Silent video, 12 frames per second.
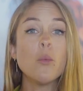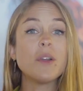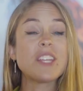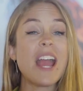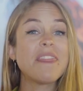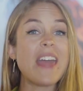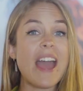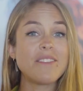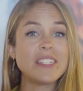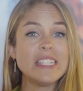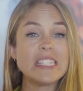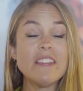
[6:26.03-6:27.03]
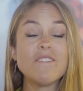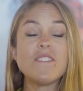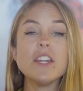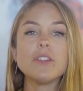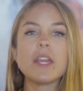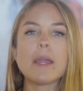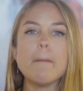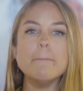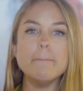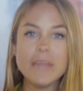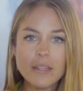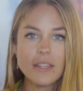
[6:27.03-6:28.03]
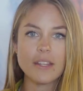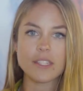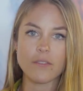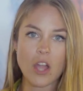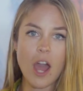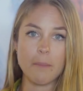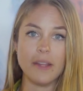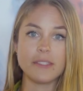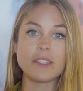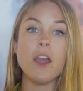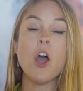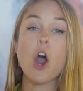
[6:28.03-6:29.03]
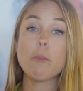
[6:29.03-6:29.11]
which had the FCC fielding millions of comments